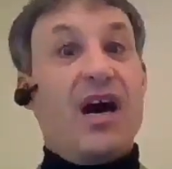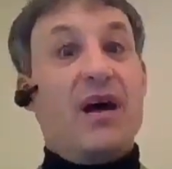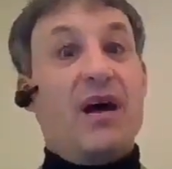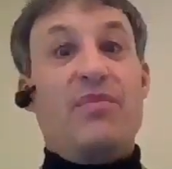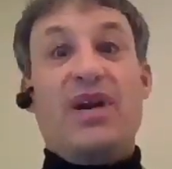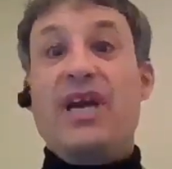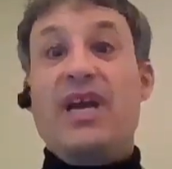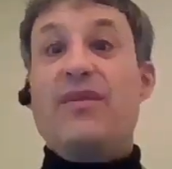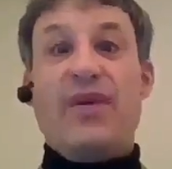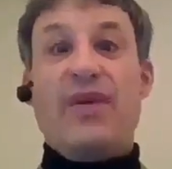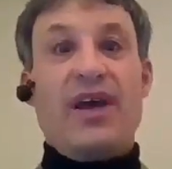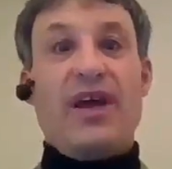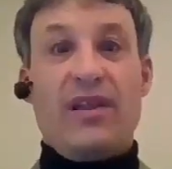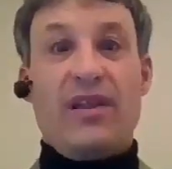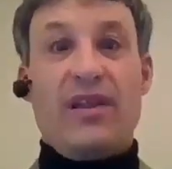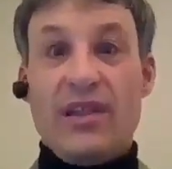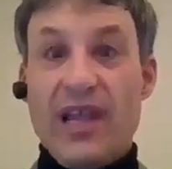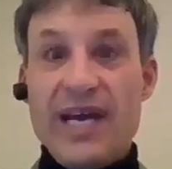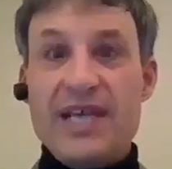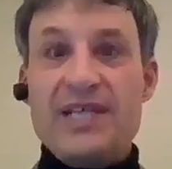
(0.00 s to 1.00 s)
But he ran a
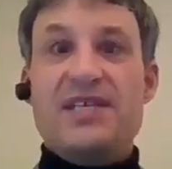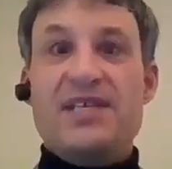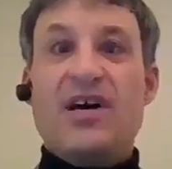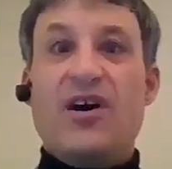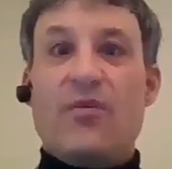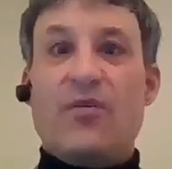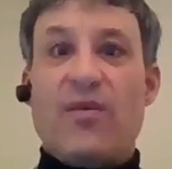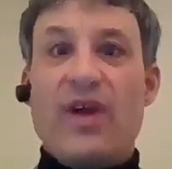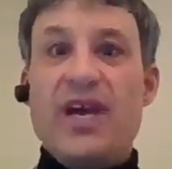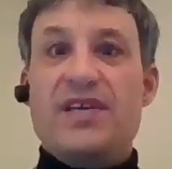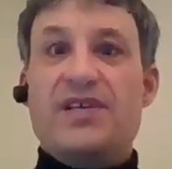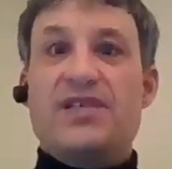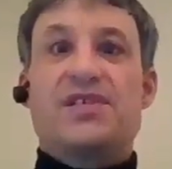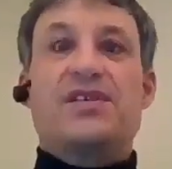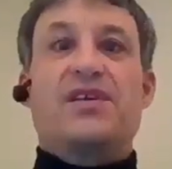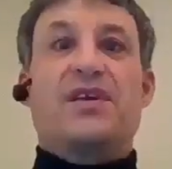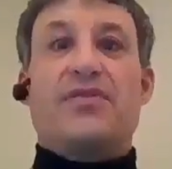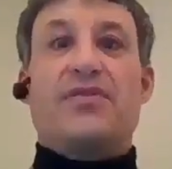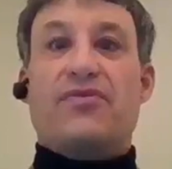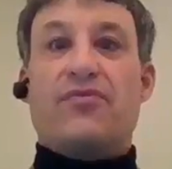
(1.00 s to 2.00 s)
lights out
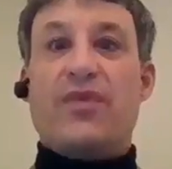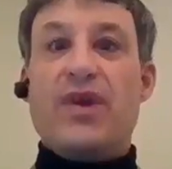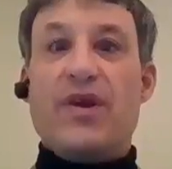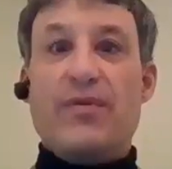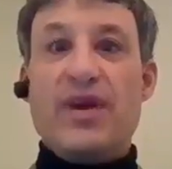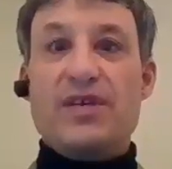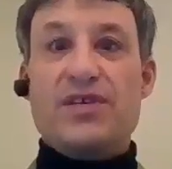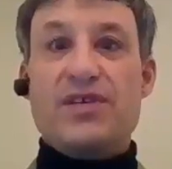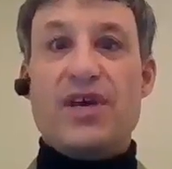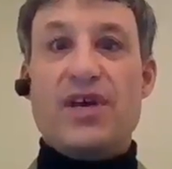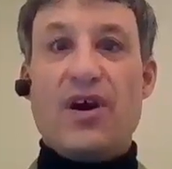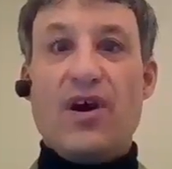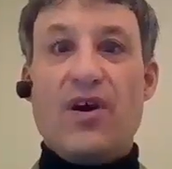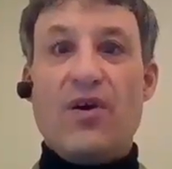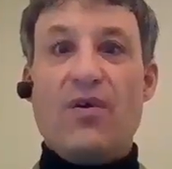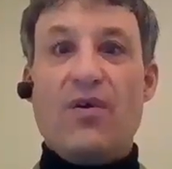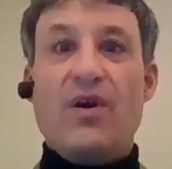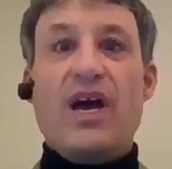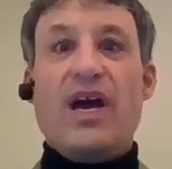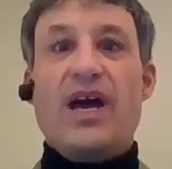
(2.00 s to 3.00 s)
race 3 weeks
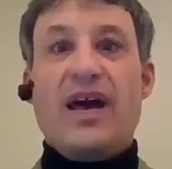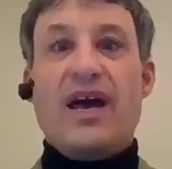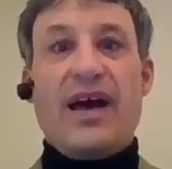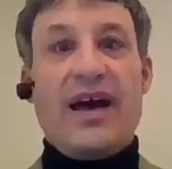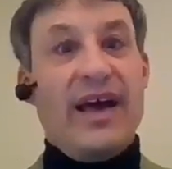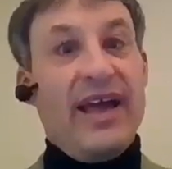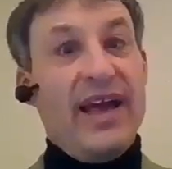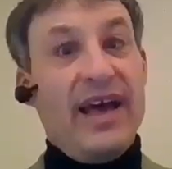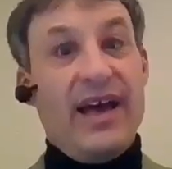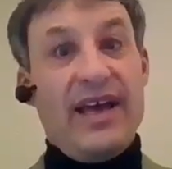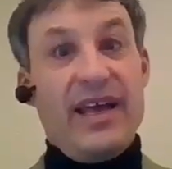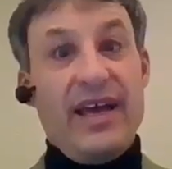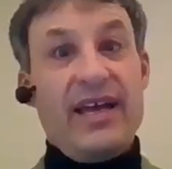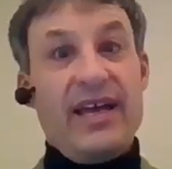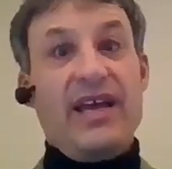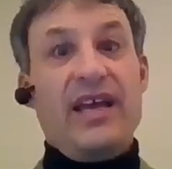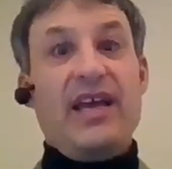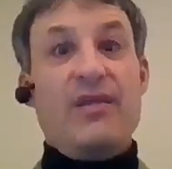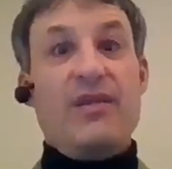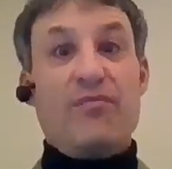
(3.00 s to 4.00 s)
ago
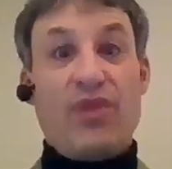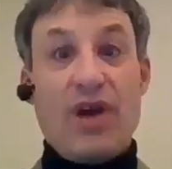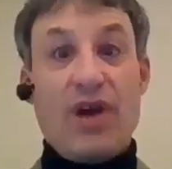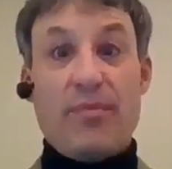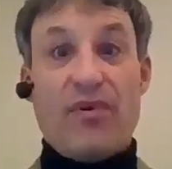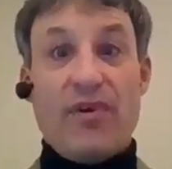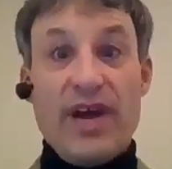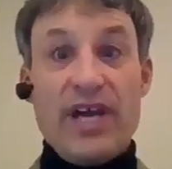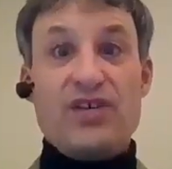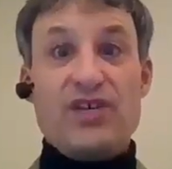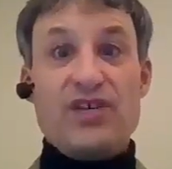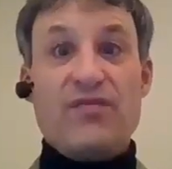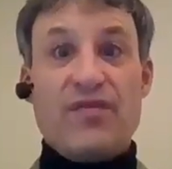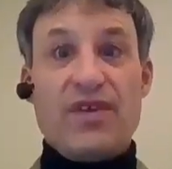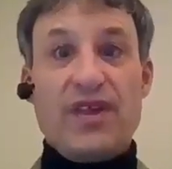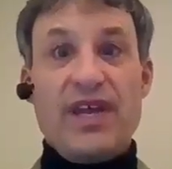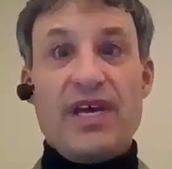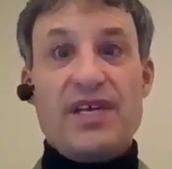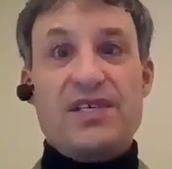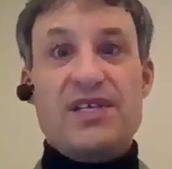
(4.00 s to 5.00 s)
in preparation for
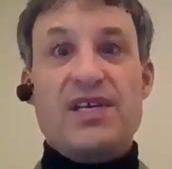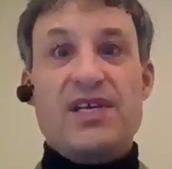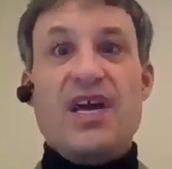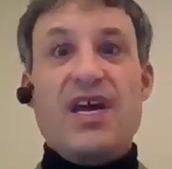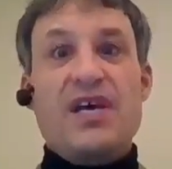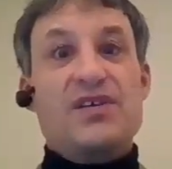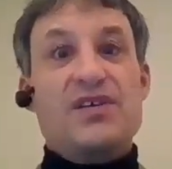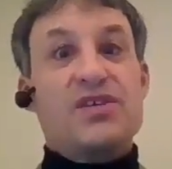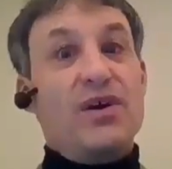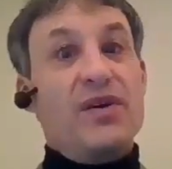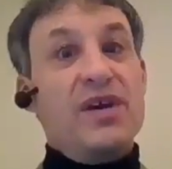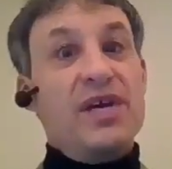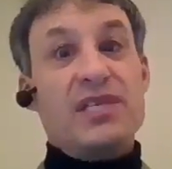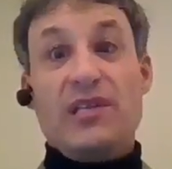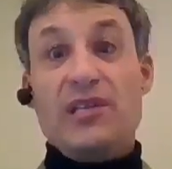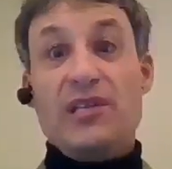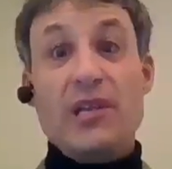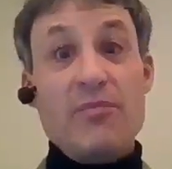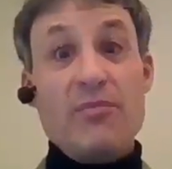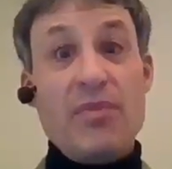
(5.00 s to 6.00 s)
this. So he's a
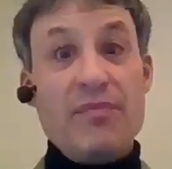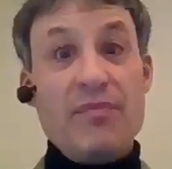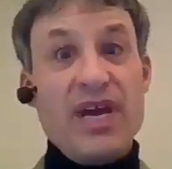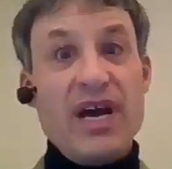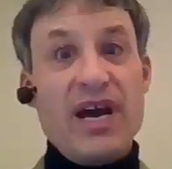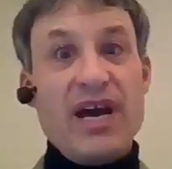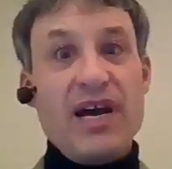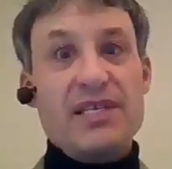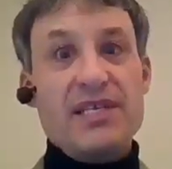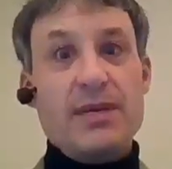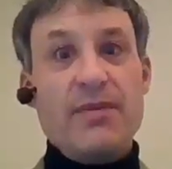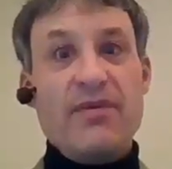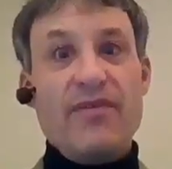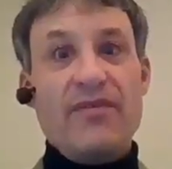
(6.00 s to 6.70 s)
little bit behind some